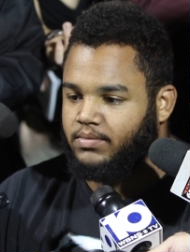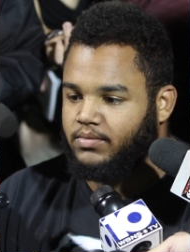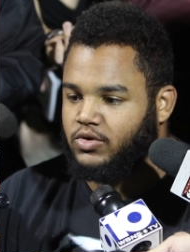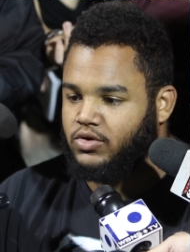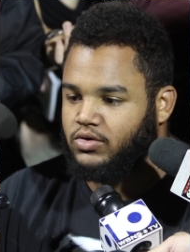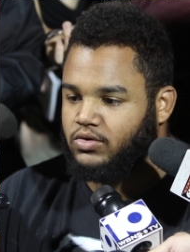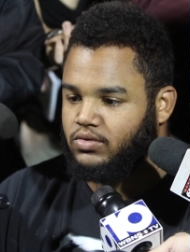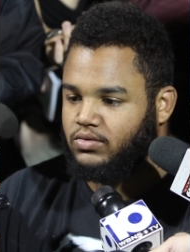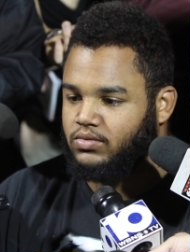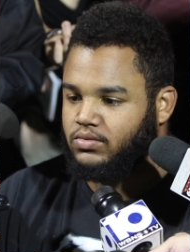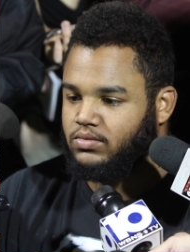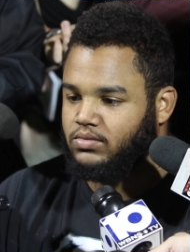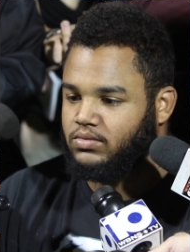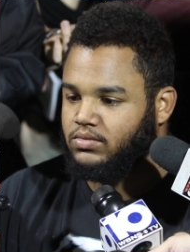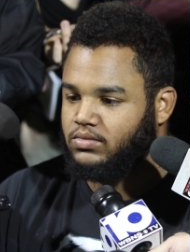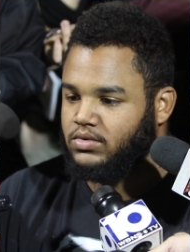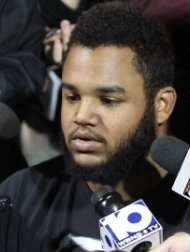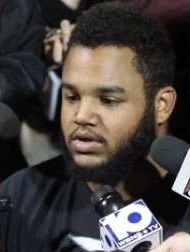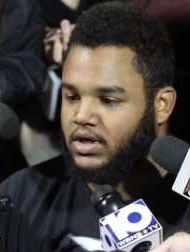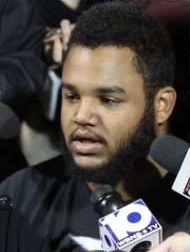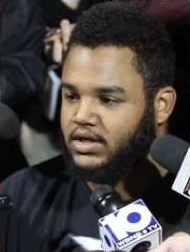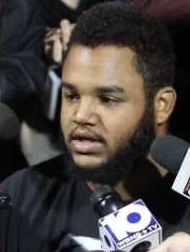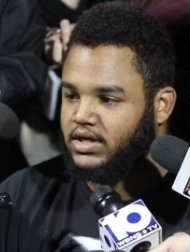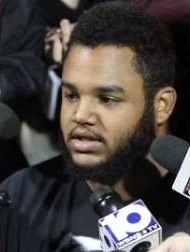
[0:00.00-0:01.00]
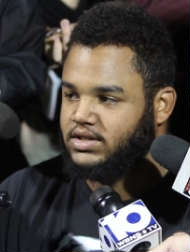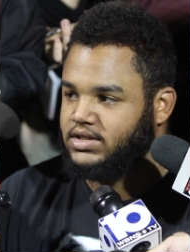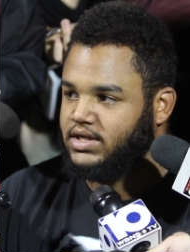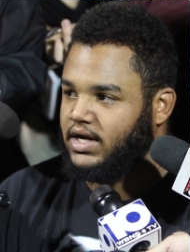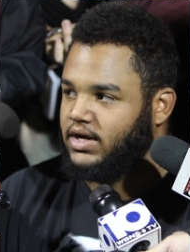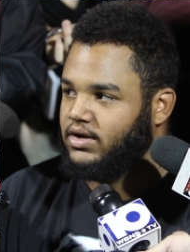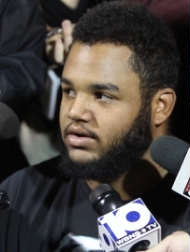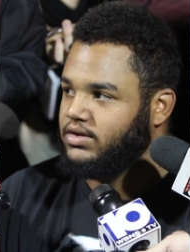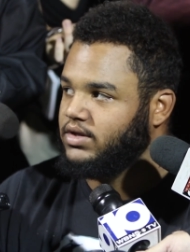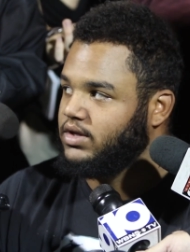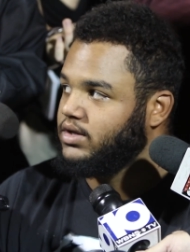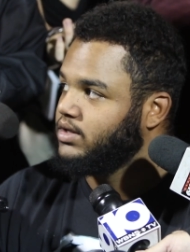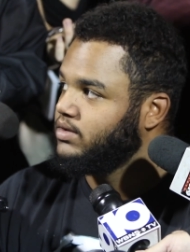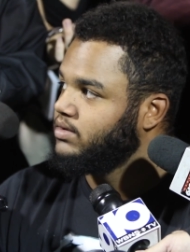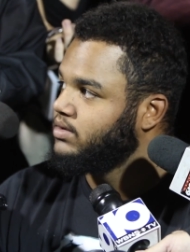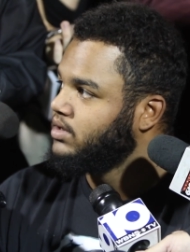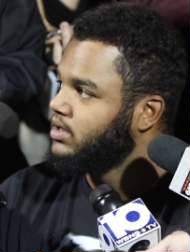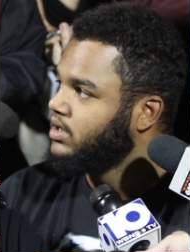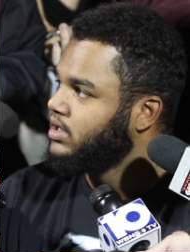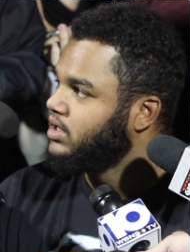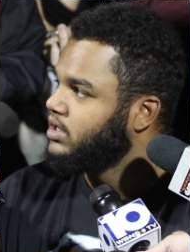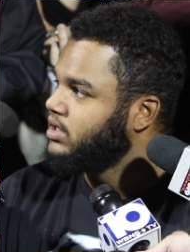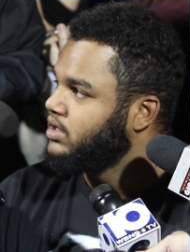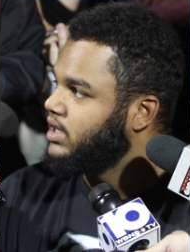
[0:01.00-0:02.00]
who got kicked out, and then
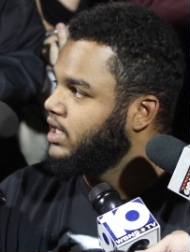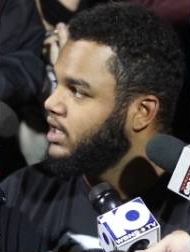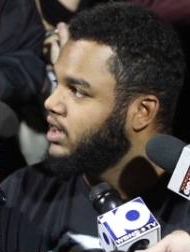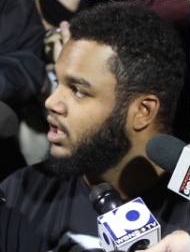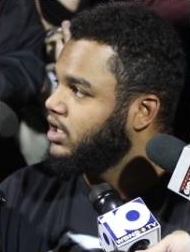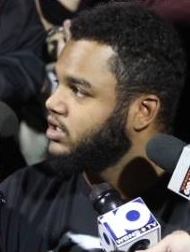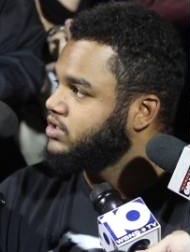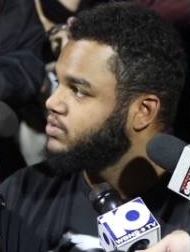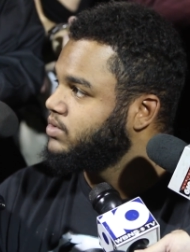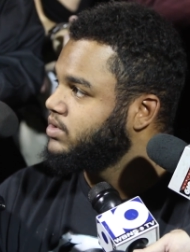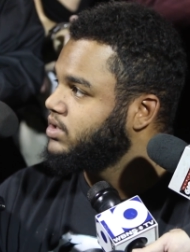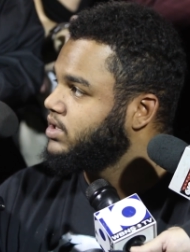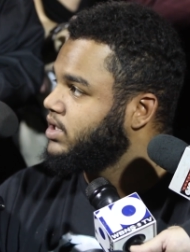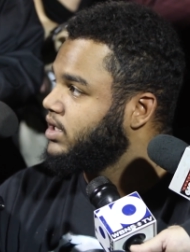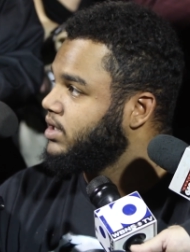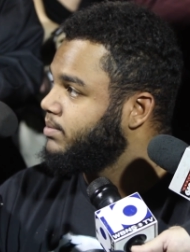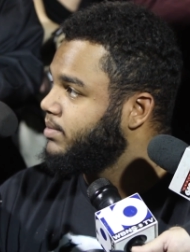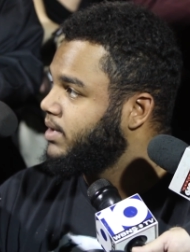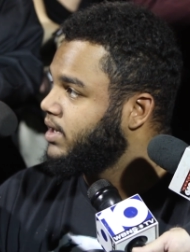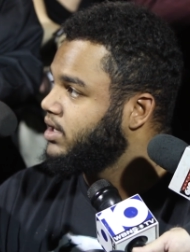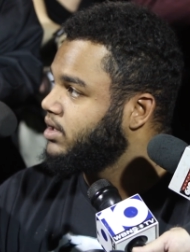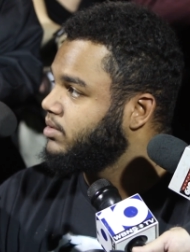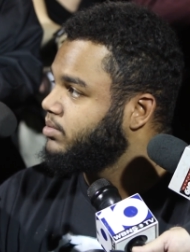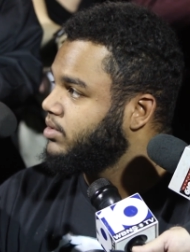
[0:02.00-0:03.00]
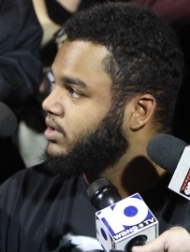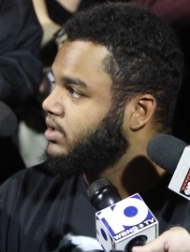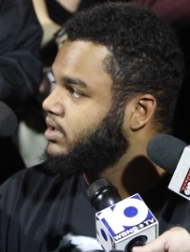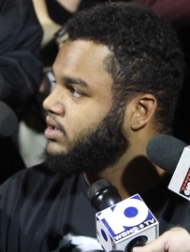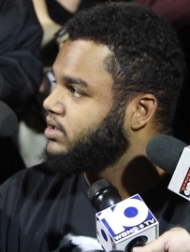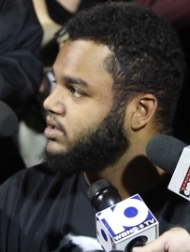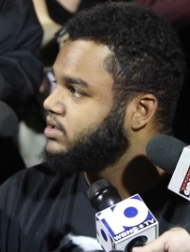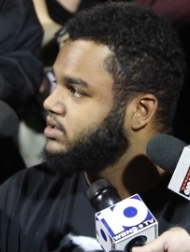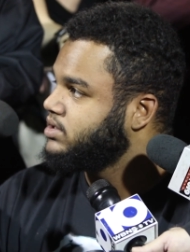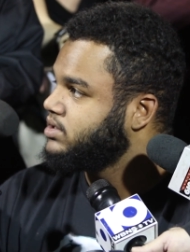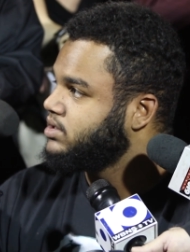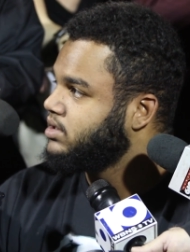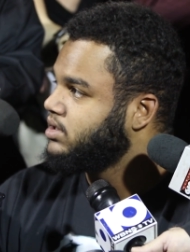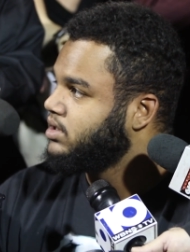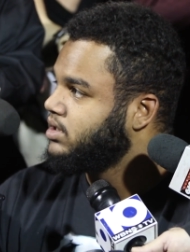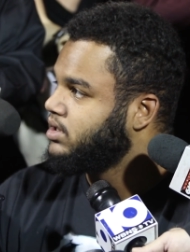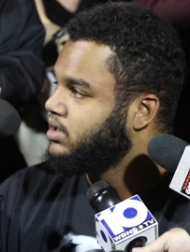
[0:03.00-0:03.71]
they lost one of their better players.